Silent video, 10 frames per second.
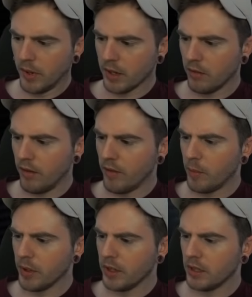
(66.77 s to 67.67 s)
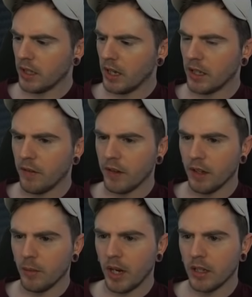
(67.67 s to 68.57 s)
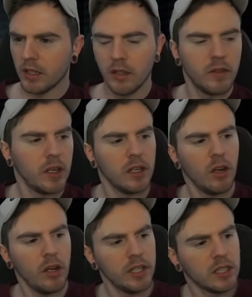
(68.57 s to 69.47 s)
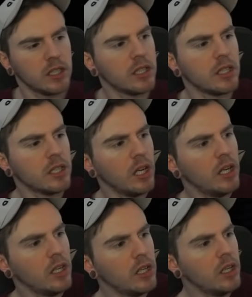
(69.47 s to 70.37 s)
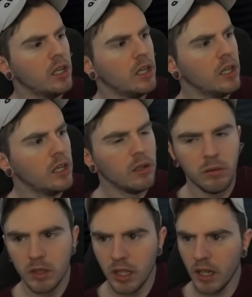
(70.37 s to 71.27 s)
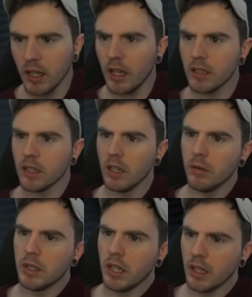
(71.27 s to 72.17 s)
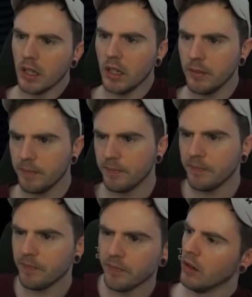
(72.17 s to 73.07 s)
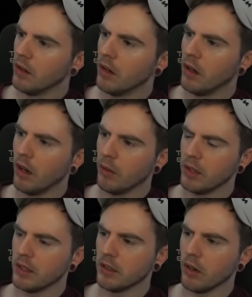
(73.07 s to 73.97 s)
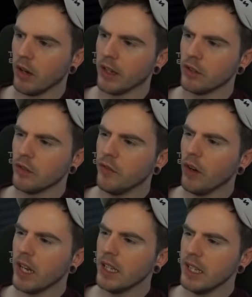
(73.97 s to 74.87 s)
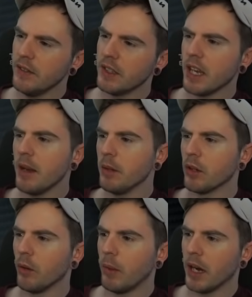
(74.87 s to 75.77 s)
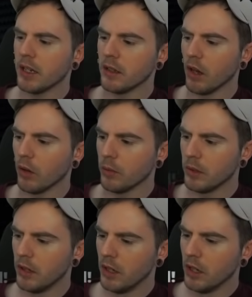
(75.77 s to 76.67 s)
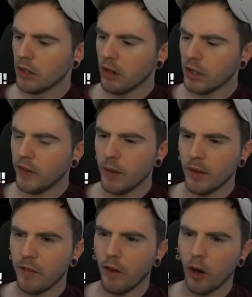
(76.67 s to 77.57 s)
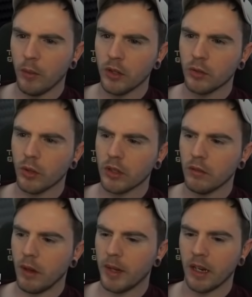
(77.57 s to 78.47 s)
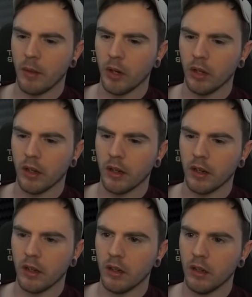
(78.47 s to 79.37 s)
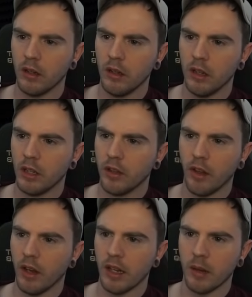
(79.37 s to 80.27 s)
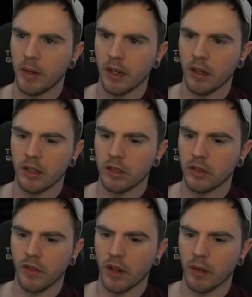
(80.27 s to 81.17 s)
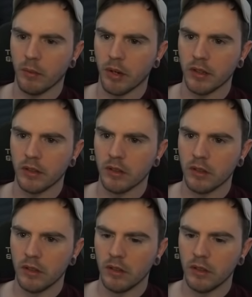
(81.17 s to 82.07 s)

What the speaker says: Brook the river, please. They are definitely minus EV. Nice. We take that, sir. We take that. Well, this is annoying. Just fucking leave the table and come back, you dope. Crossfit with the 4 months. What's good? I mean, I'm all in here. 30 in the middle. This just fucking prints.